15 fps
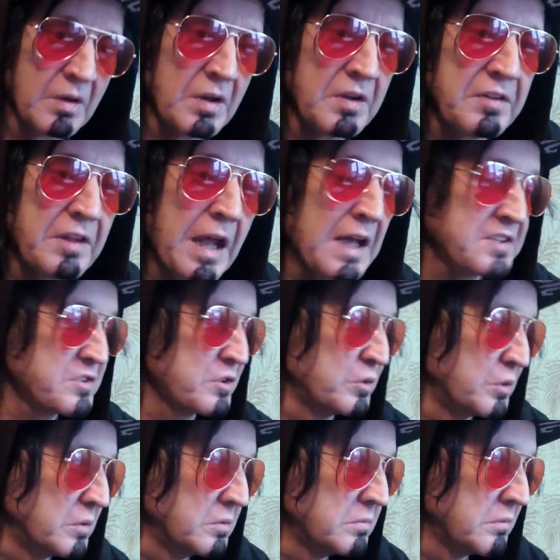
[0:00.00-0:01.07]
That's
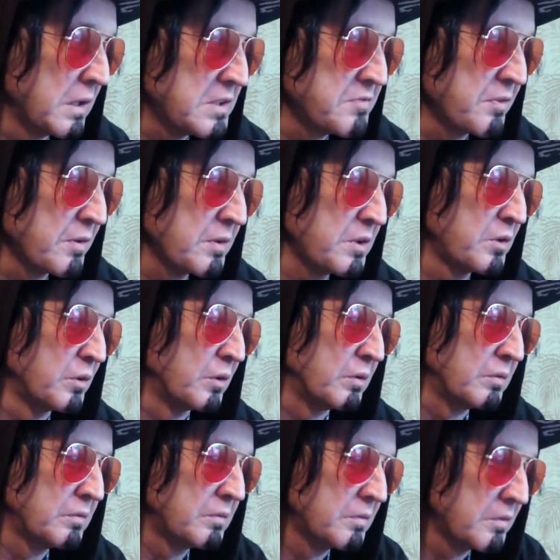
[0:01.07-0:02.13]
cool. That's very cool.
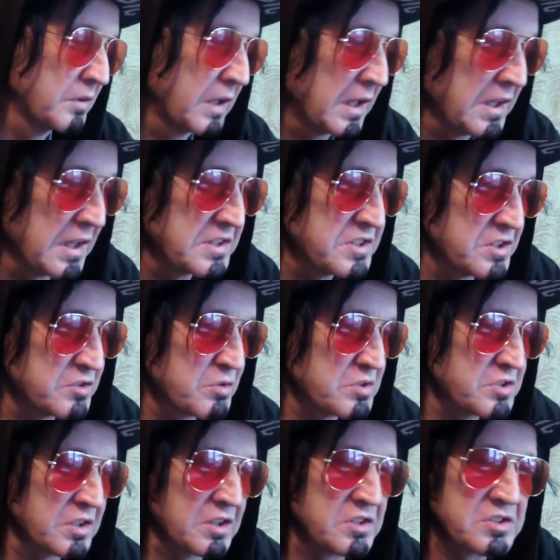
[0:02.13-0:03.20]
That's
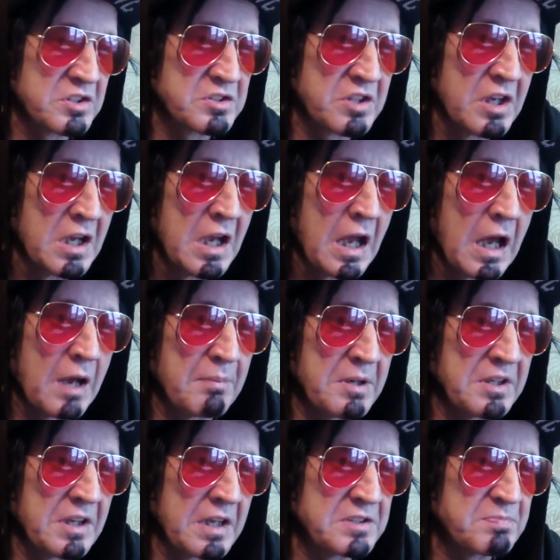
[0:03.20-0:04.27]
interesting because
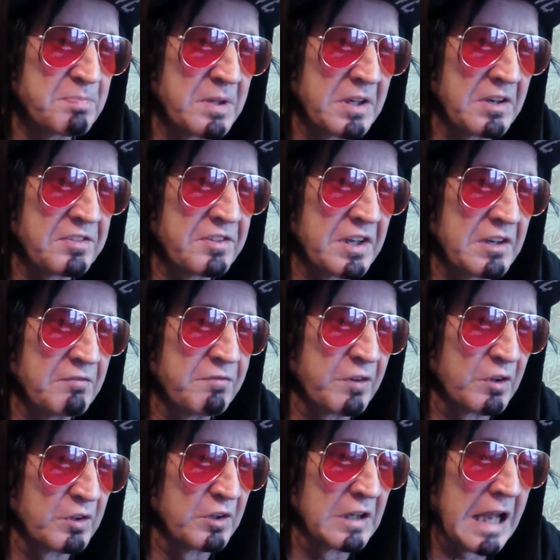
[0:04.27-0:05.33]
that's been a thing
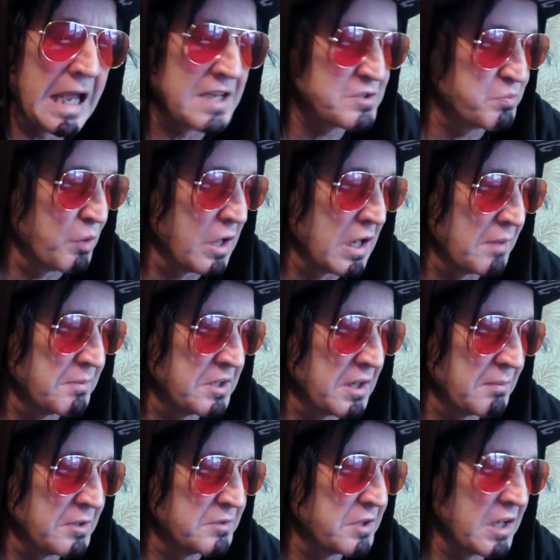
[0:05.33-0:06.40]
for the last while.
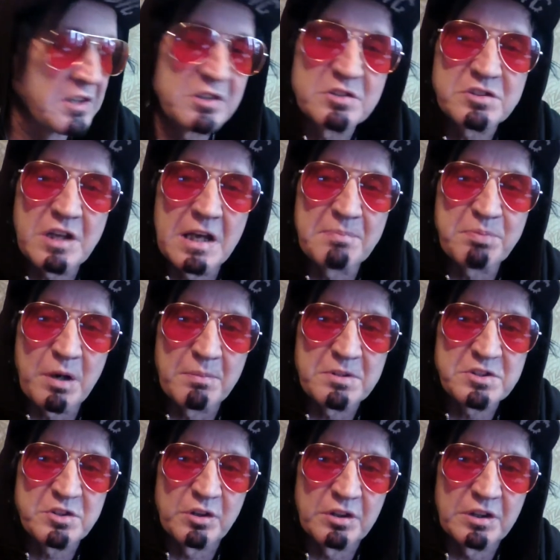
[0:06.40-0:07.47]
I probably
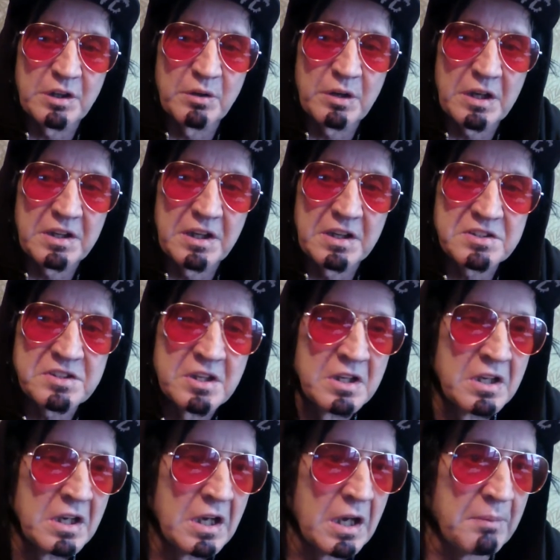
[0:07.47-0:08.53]
started out, I guess.
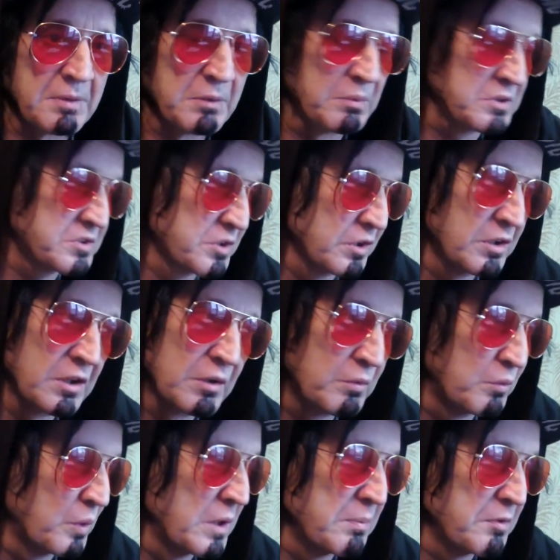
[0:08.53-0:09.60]
Started out
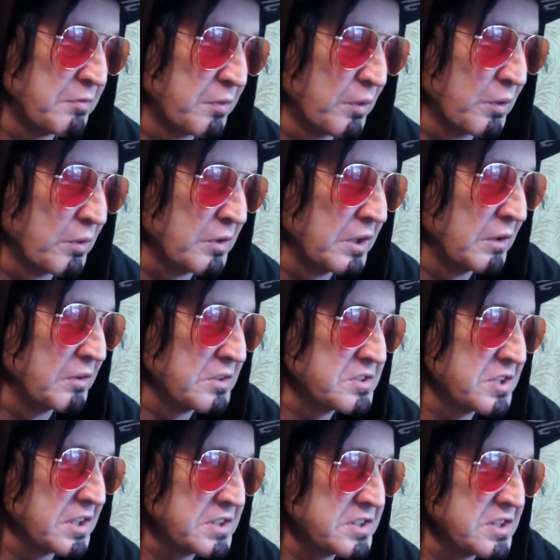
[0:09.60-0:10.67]
way before, in the
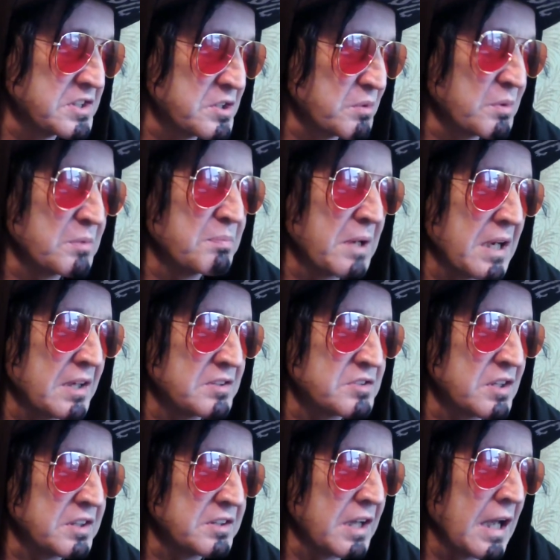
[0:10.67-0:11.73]
60s there were bands
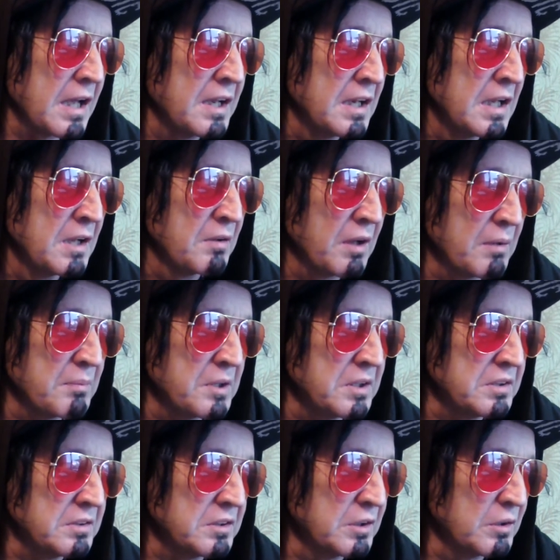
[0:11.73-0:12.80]
like that.
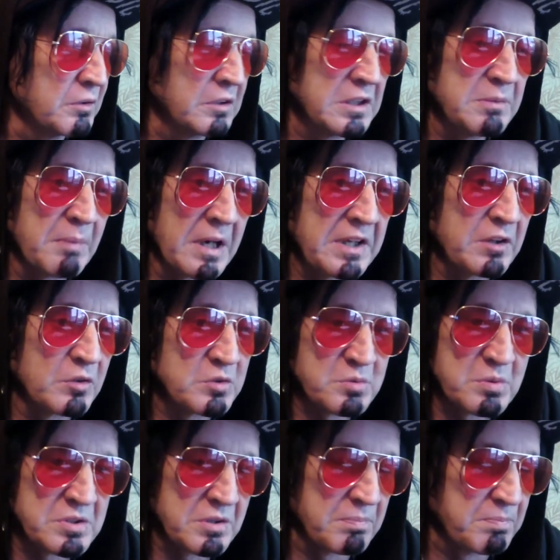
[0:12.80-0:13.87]
Lee Michaels
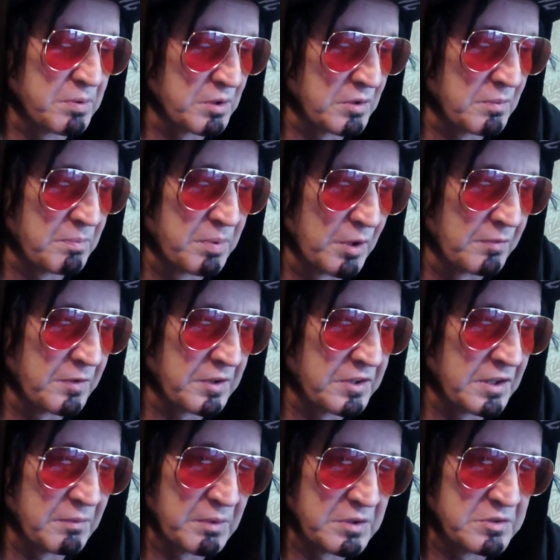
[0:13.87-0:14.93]
was a perfect
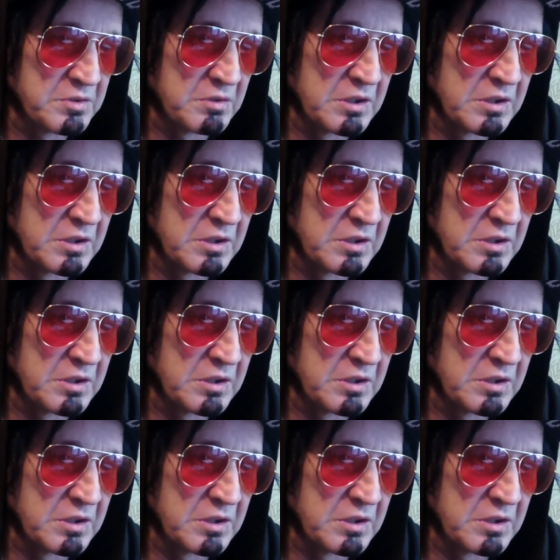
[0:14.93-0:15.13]
thing with,